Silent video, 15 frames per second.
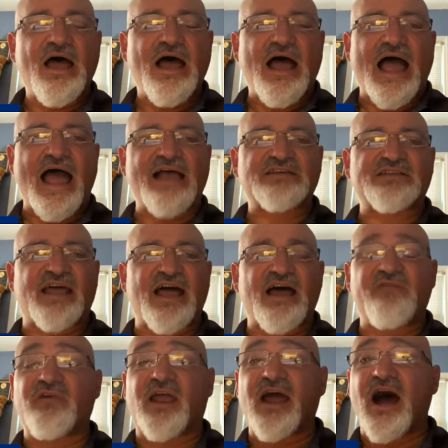has to
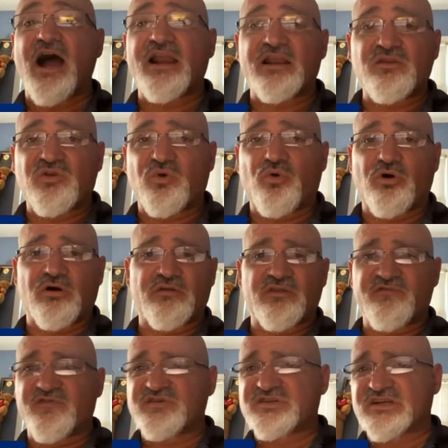have a guided tour of the
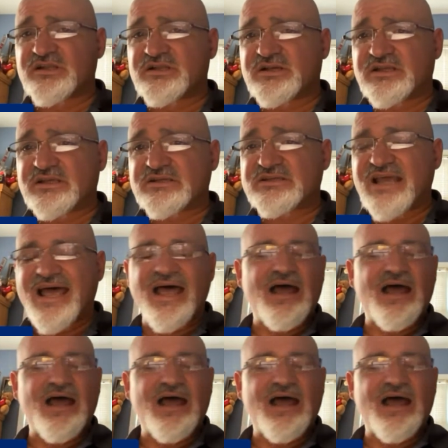facilities.